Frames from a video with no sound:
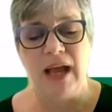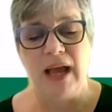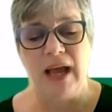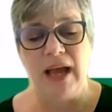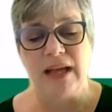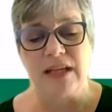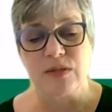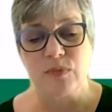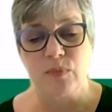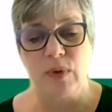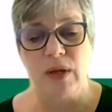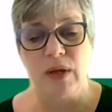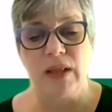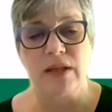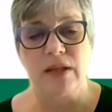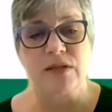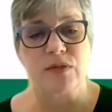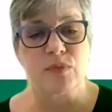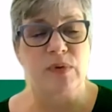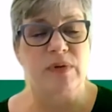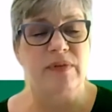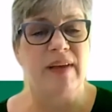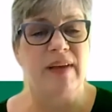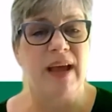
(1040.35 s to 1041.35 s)
as well as
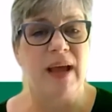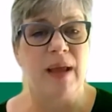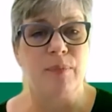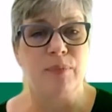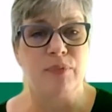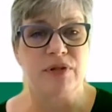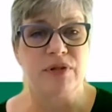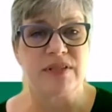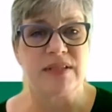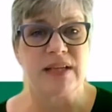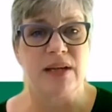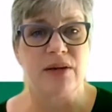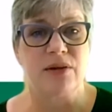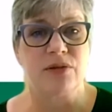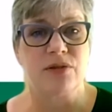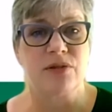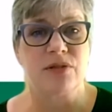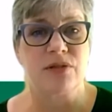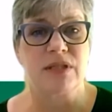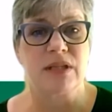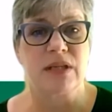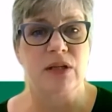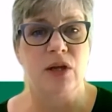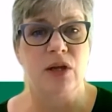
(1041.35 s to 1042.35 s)
we've had
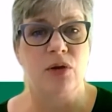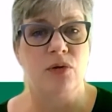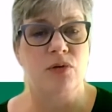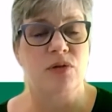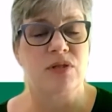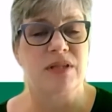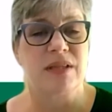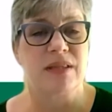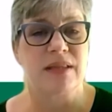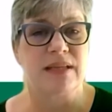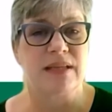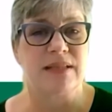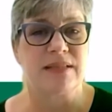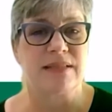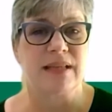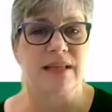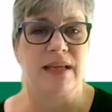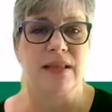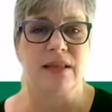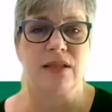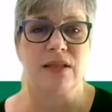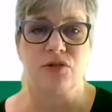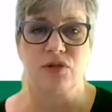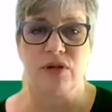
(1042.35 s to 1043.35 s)
presenters go to things
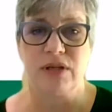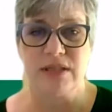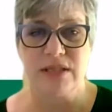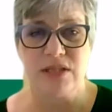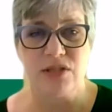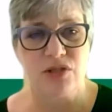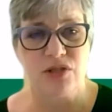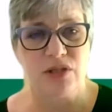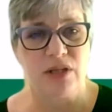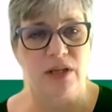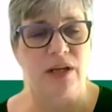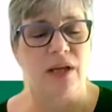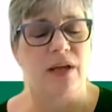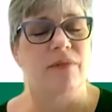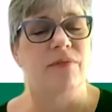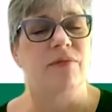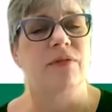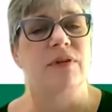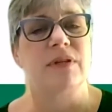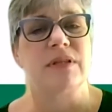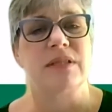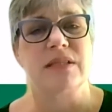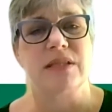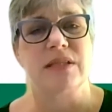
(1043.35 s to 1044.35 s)
like the Transition
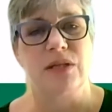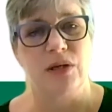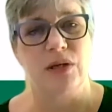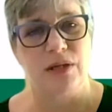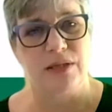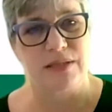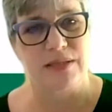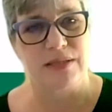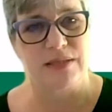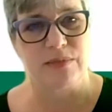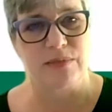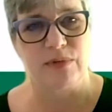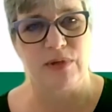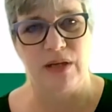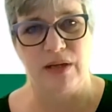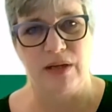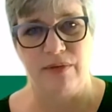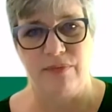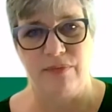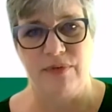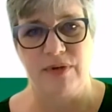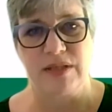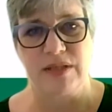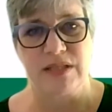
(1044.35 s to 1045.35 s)
Conference, the Autism
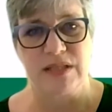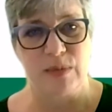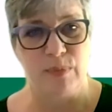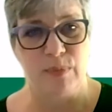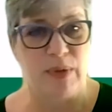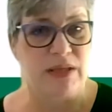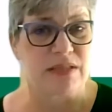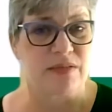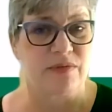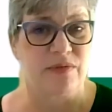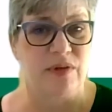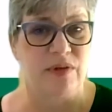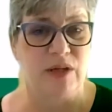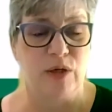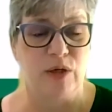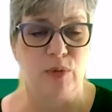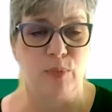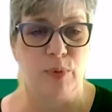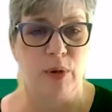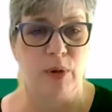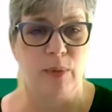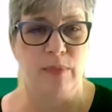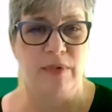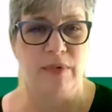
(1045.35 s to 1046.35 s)
Conference, the Pennsylvania
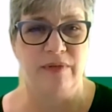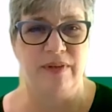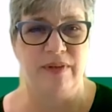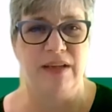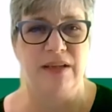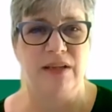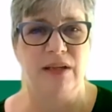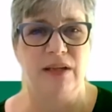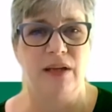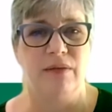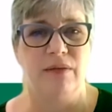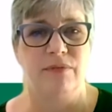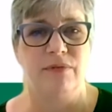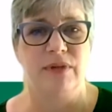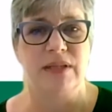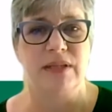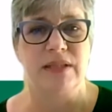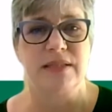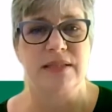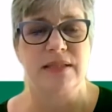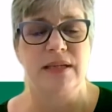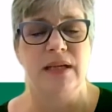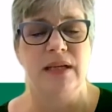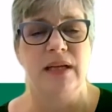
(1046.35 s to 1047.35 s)
Department of Ed
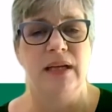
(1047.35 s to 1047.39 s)
Conference,